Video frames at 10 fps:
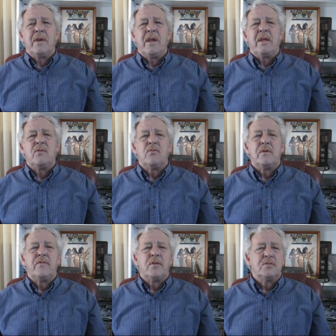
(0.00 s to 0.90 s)
and any who
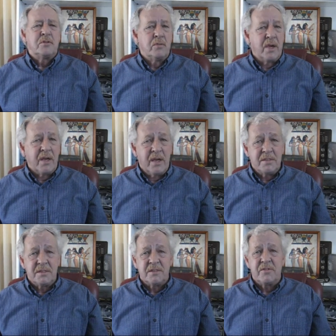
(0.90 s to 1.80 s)
refused to
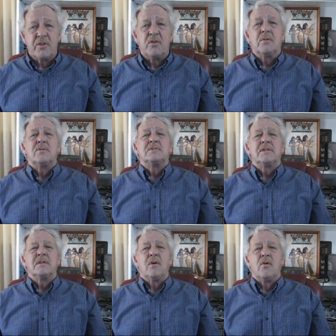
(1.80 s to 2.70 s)
recognize this authority was
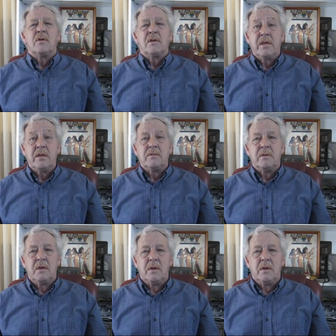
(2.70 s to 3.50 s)
it or killed.